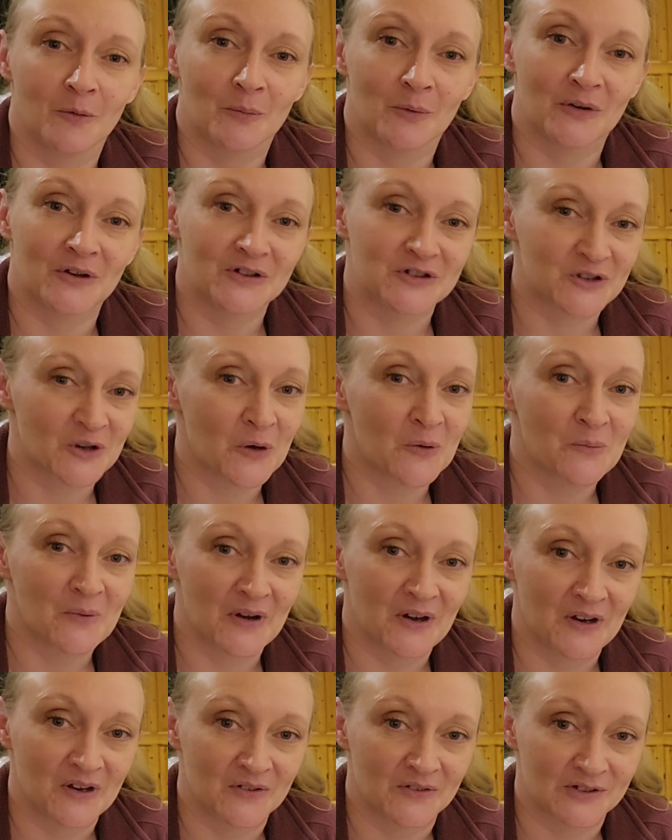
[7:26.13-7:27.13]
But there's so
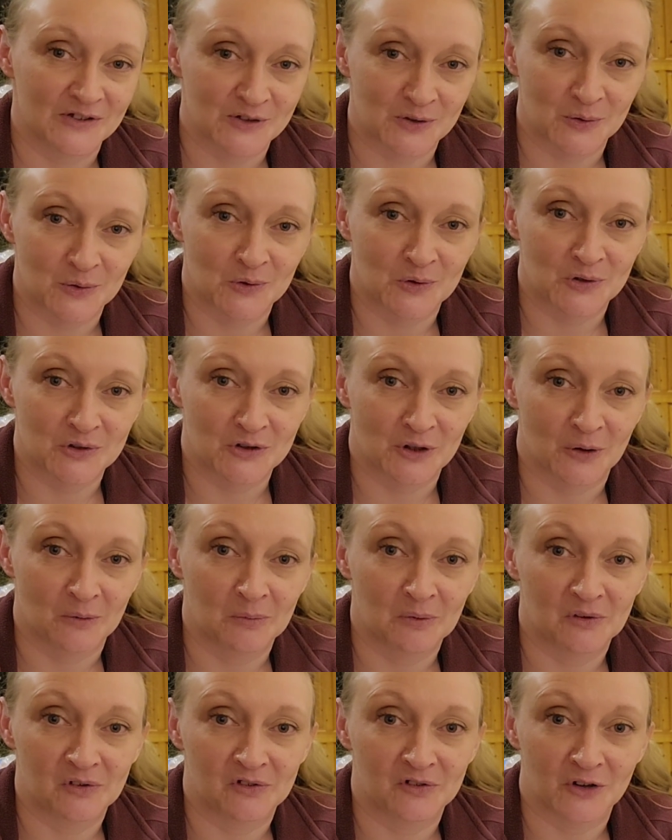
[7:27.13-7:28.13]
many of us that also
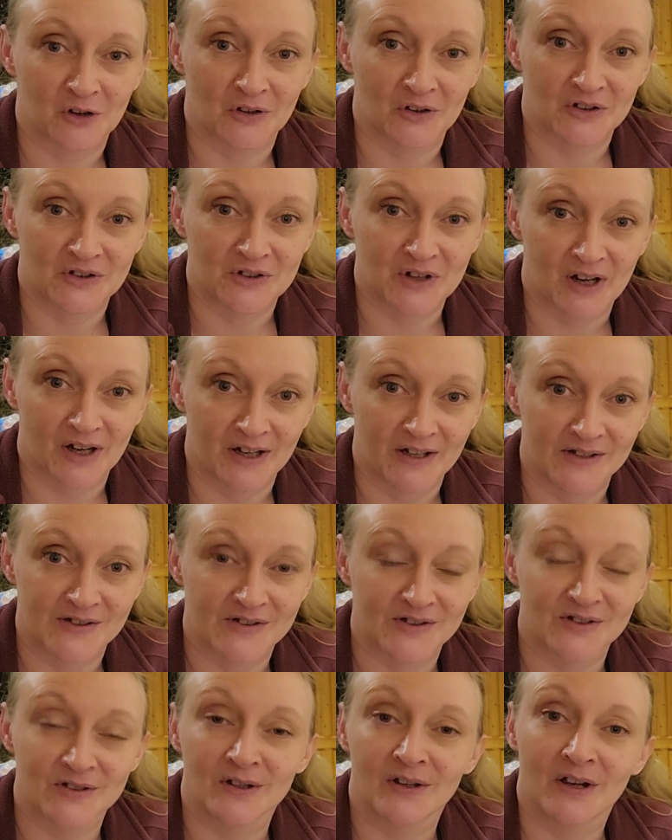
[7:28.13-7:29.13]
prefer the
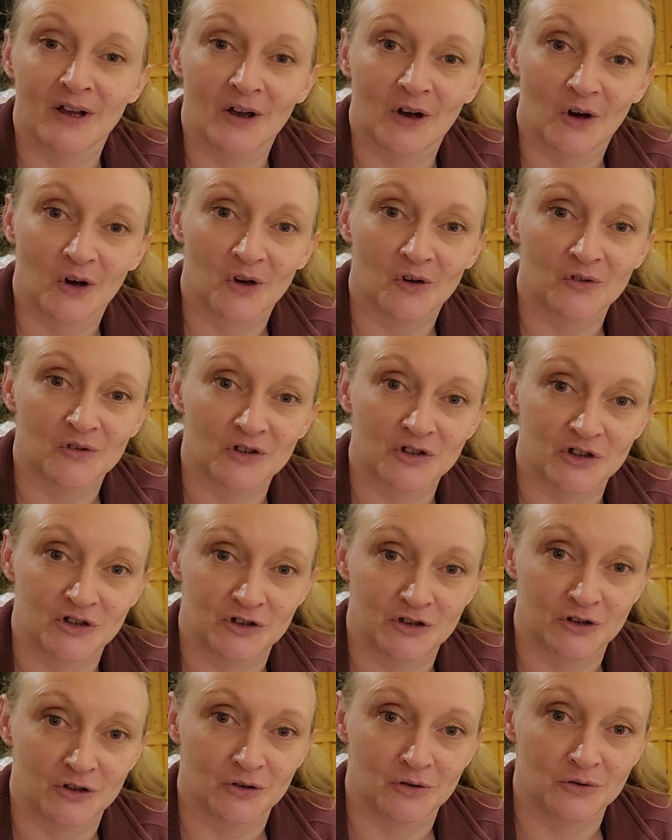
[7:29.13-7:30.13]
taste of a
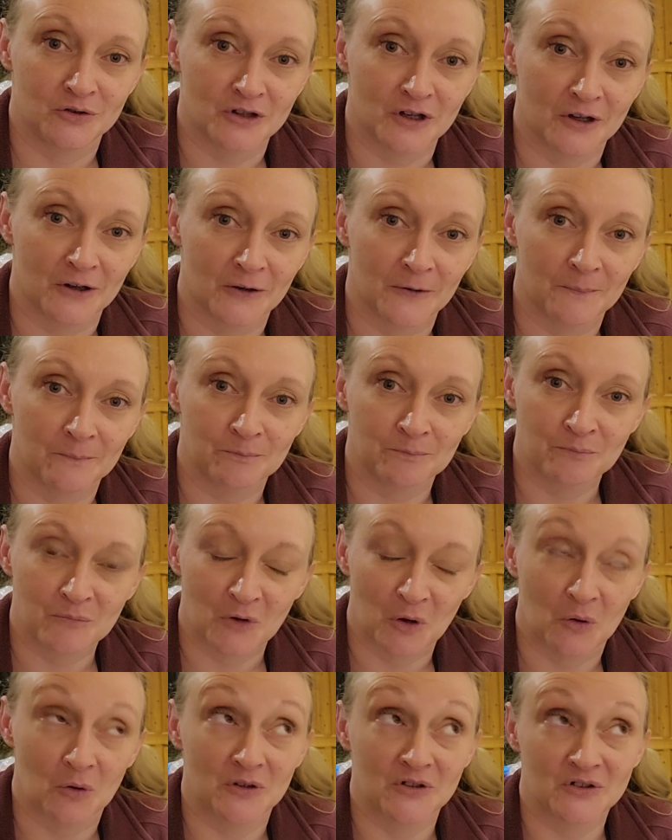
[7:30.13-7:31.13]
stew done,
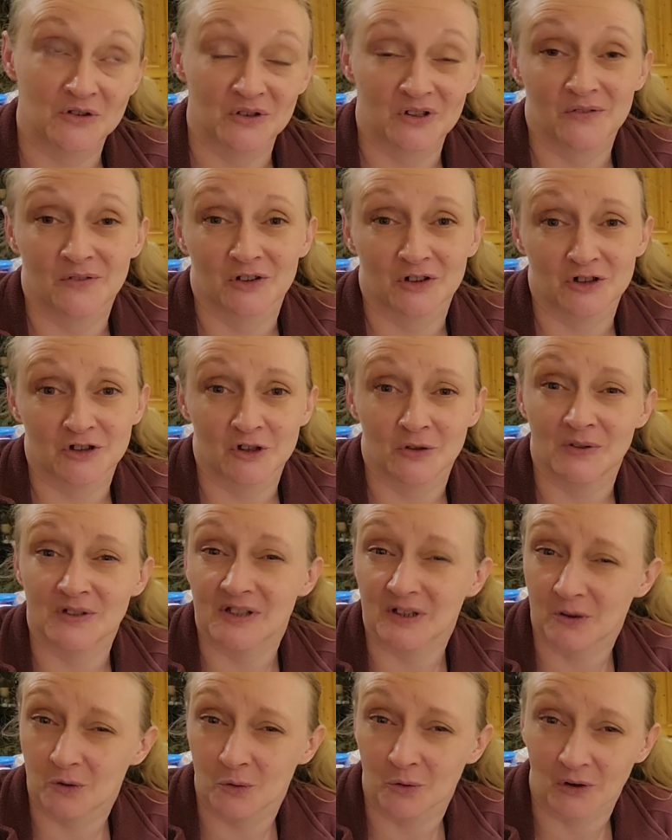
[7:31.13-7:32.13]
or it's not even a stew,
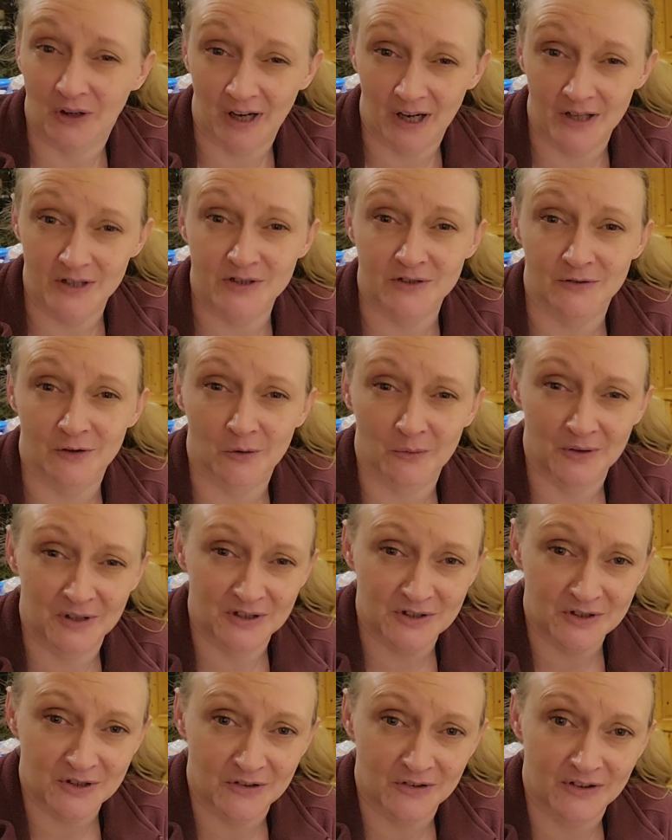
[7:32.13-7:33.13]
it's called a casserole when
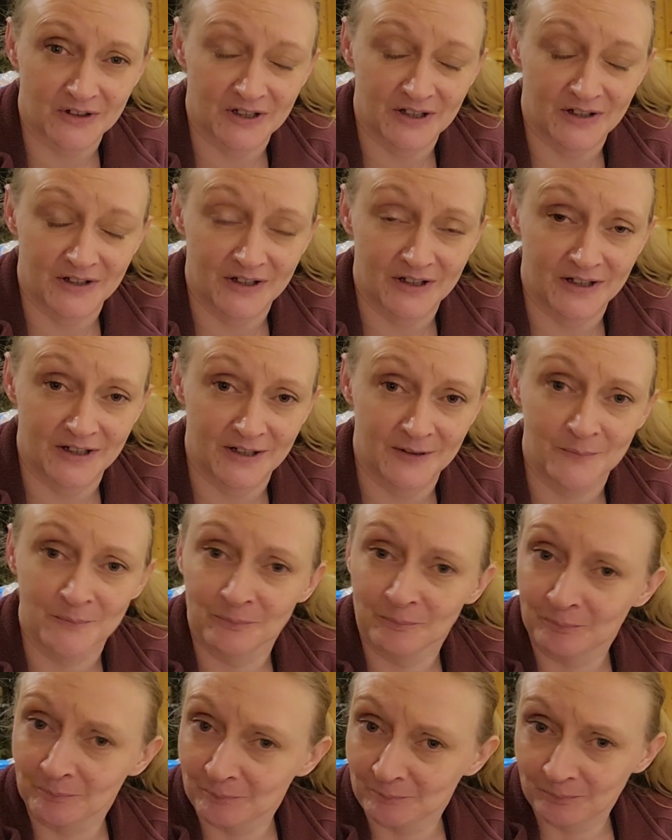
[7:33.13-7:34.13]
it's done in the
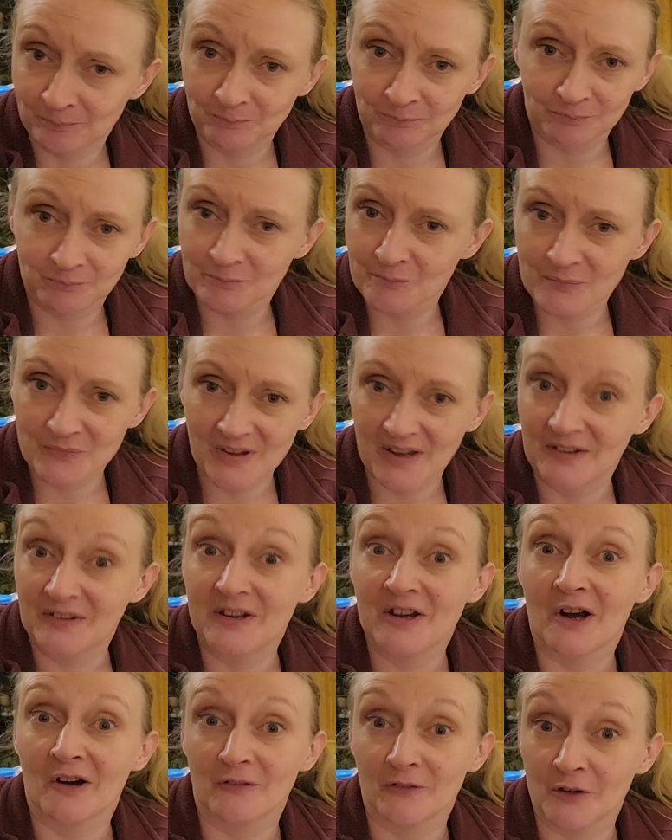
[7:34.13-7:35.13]

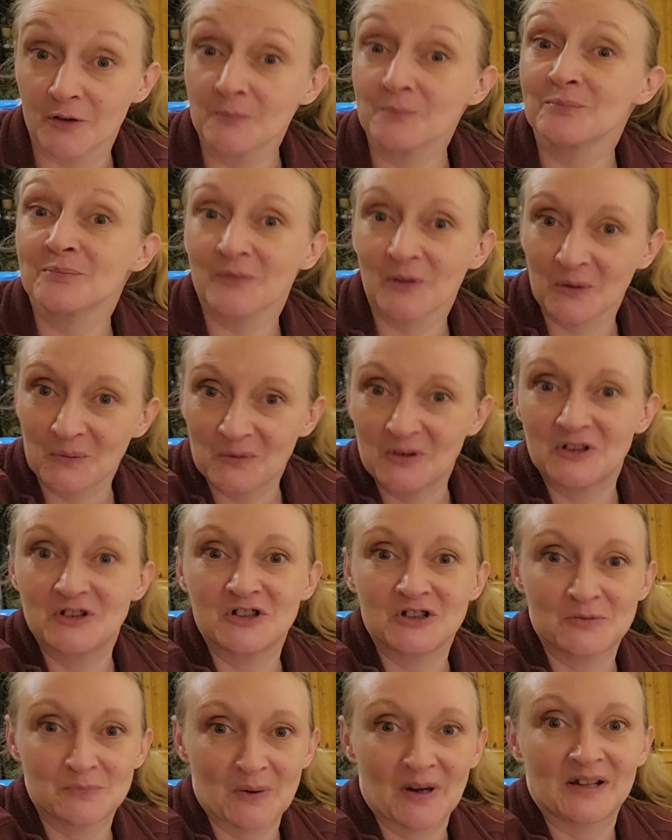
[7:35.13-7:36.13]
oven,
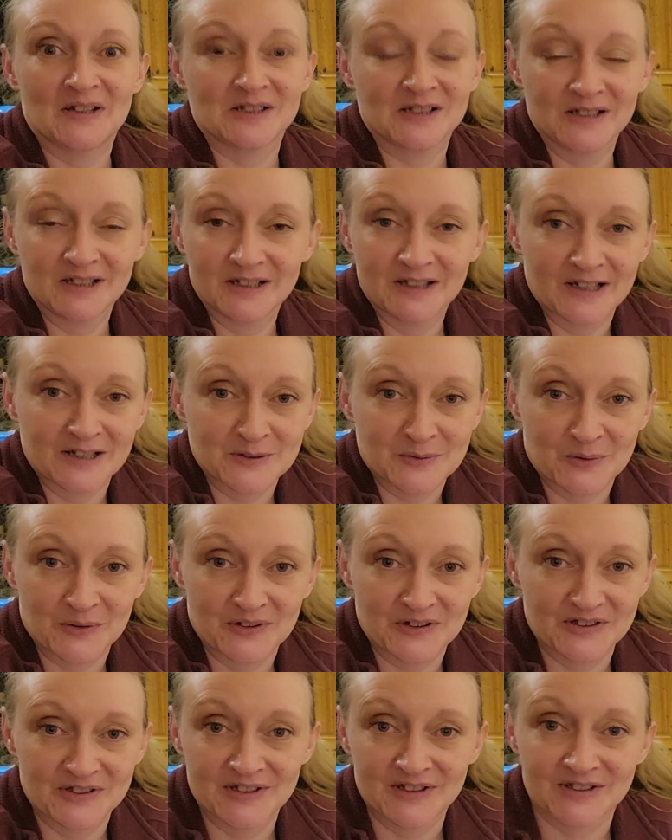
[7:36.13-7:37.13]
which is basically, that's what
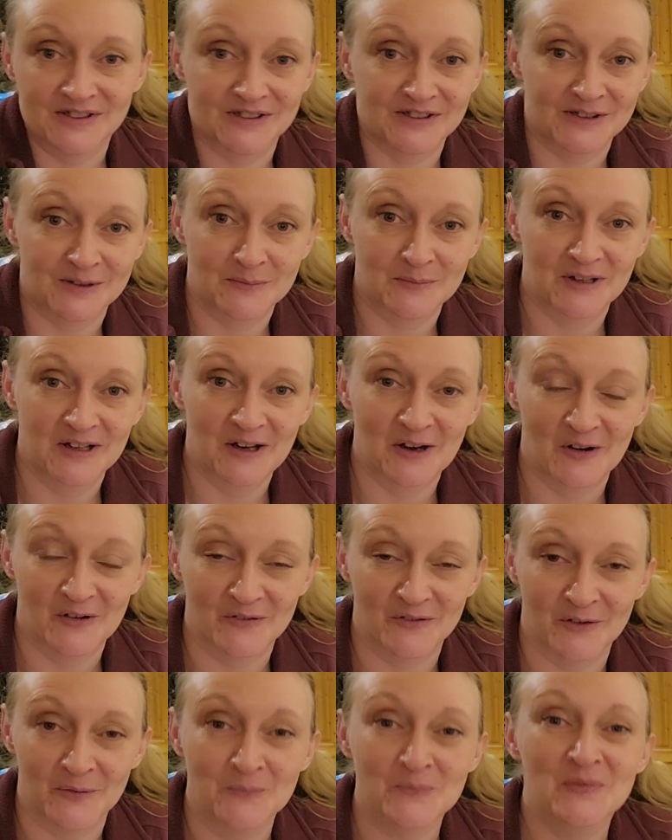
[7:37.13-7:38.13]
this is, it's a mini
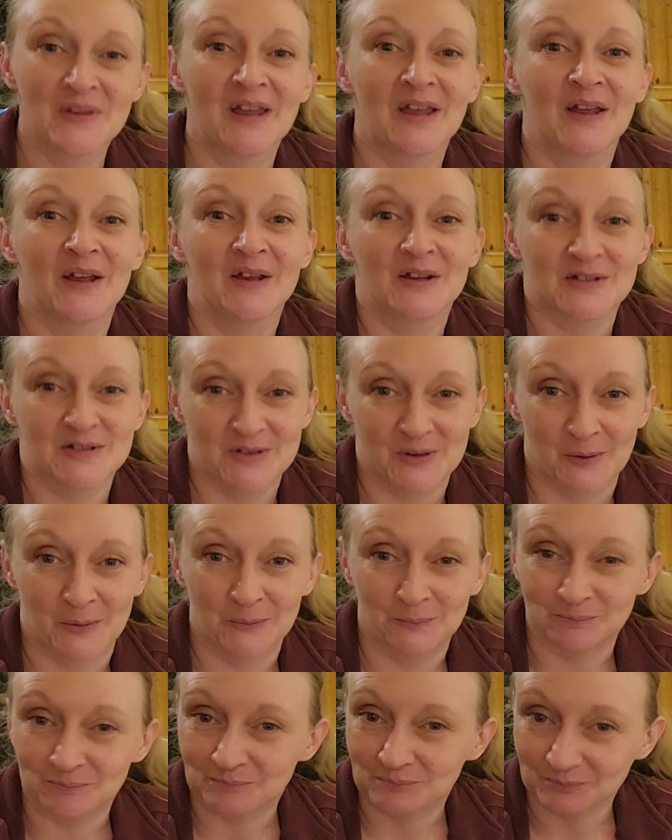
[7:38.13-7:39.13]
oven.
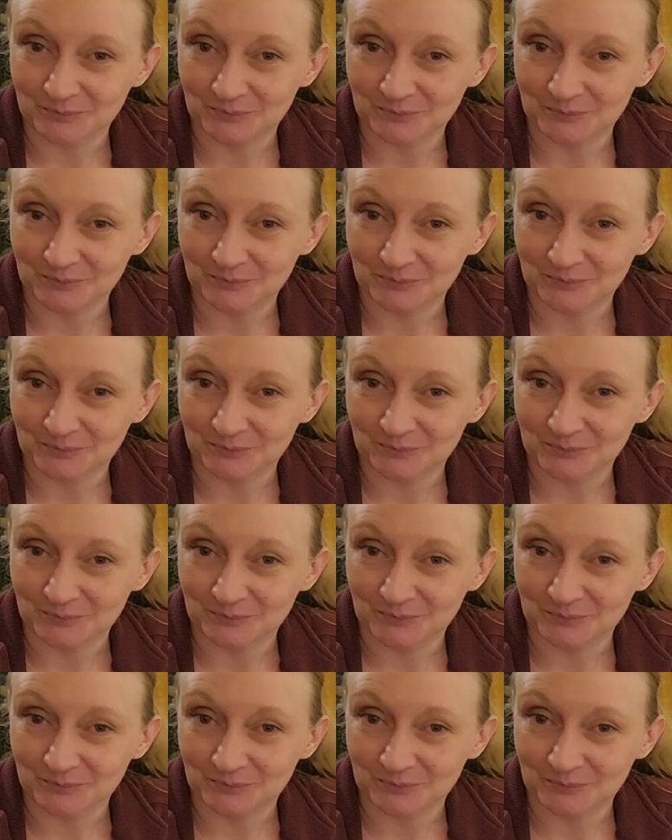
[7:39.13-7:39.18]
So